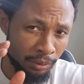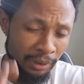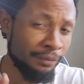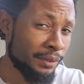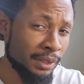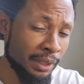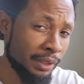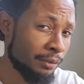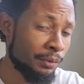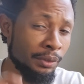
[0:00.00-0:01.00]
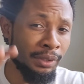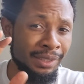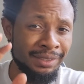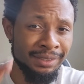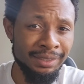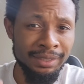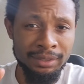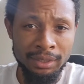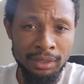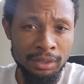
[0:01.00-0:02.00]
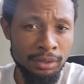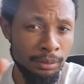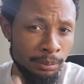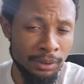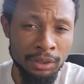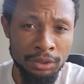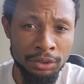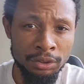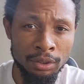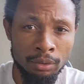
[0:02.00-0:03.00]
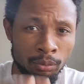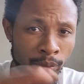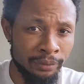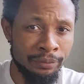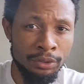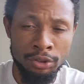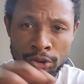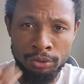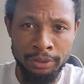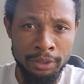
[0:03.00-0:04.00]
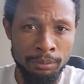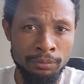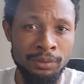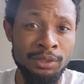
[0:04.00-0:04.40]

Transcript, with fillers: So safe to say, if you're next to Cascadia Subduction Zone, rivers, streams,